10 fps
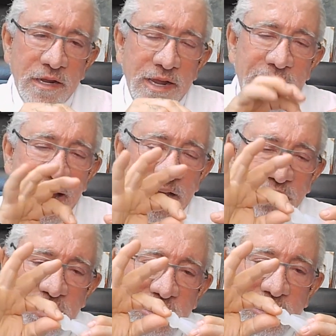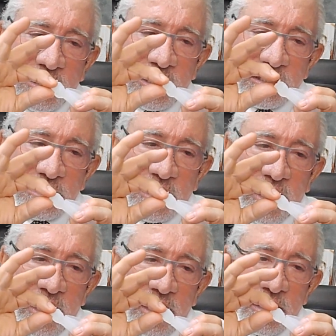catch this
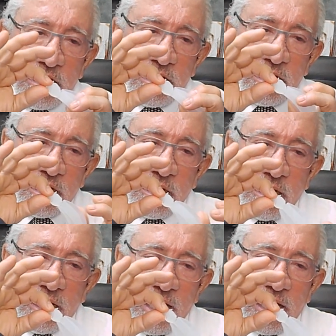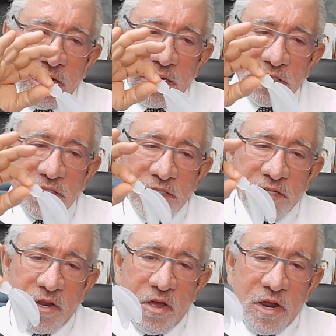end and
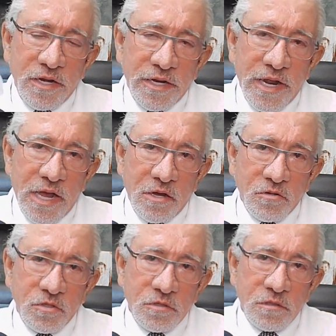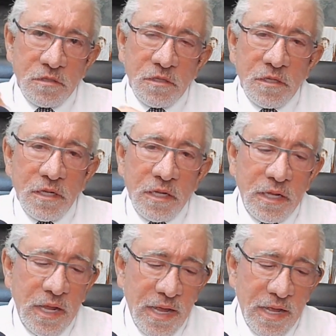slide it out.
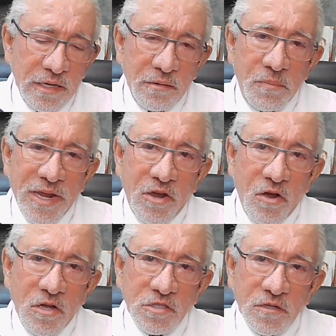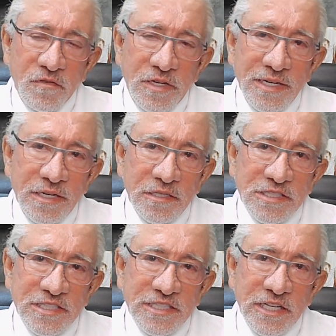And because of the
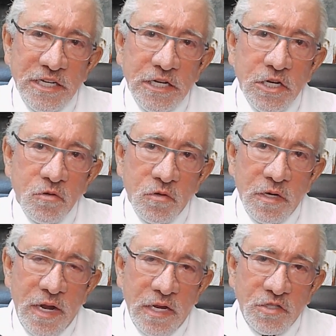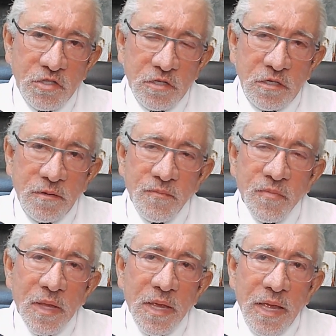silicone nature
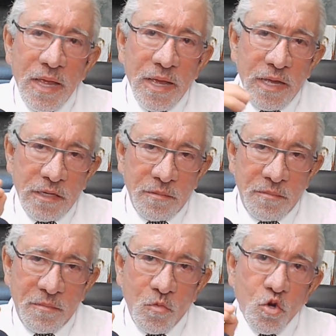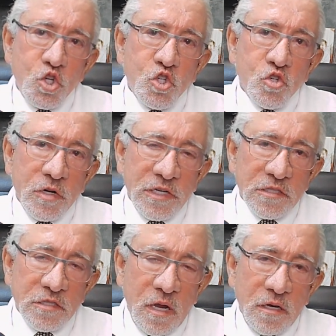and moisture
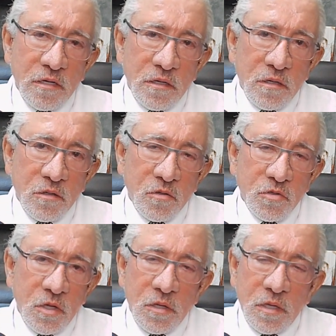inside the nose,